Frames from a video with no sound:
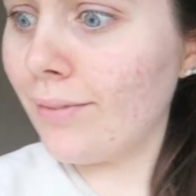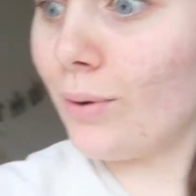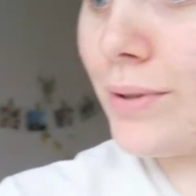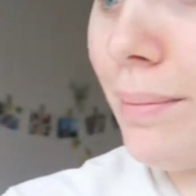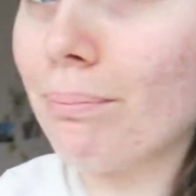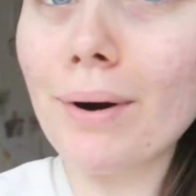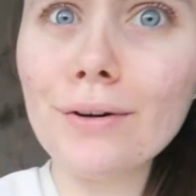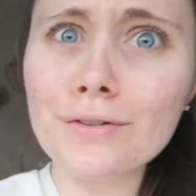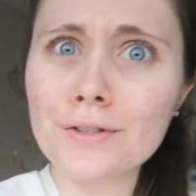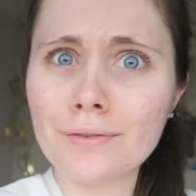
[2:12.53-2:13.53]
there was a
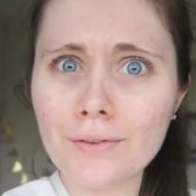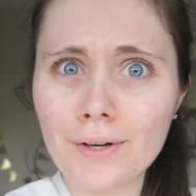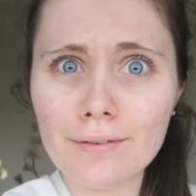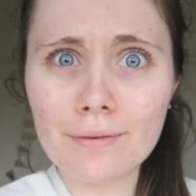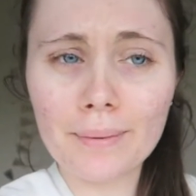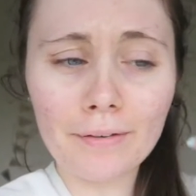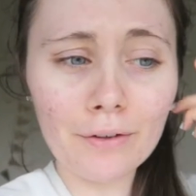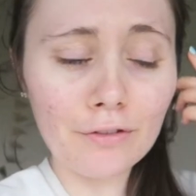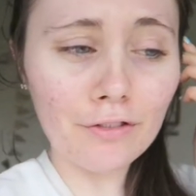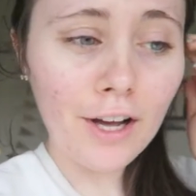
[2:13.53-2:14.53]
bird just flew down from my
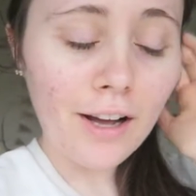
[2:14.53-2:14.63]
roof.